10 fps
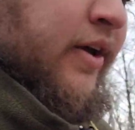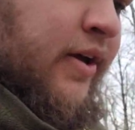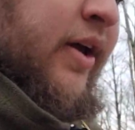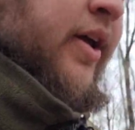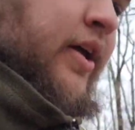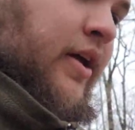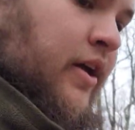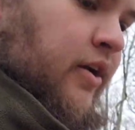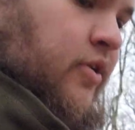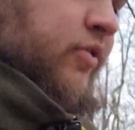
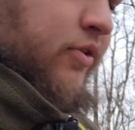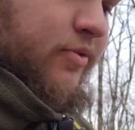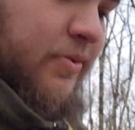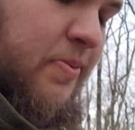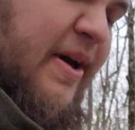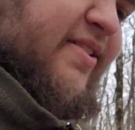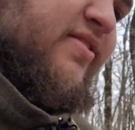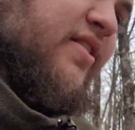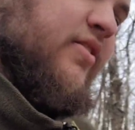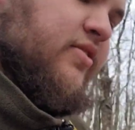and go a little bit past
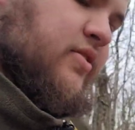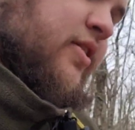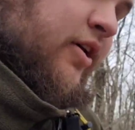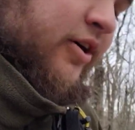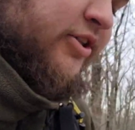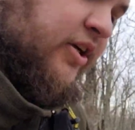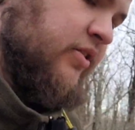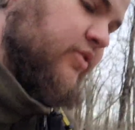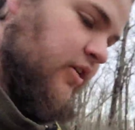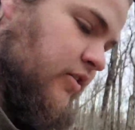it to the
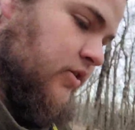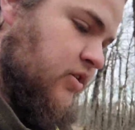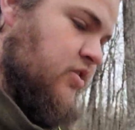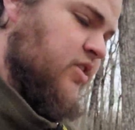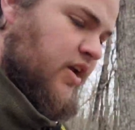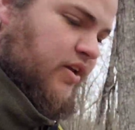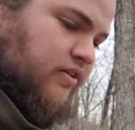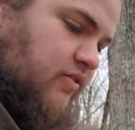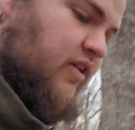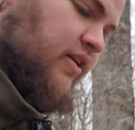shelter, which is
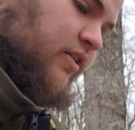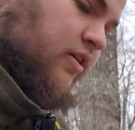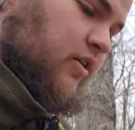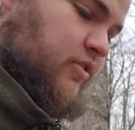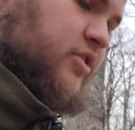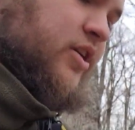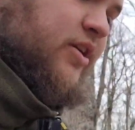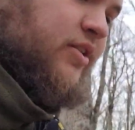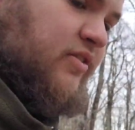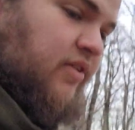Jenkins or
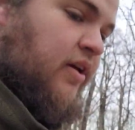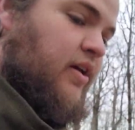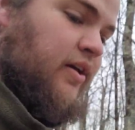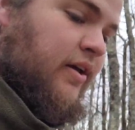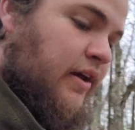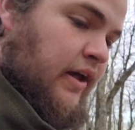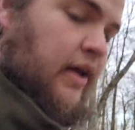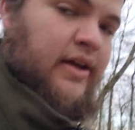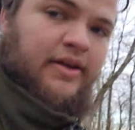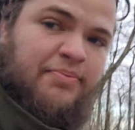Jenny's.
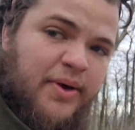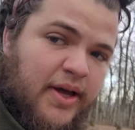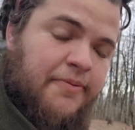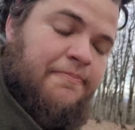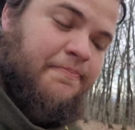But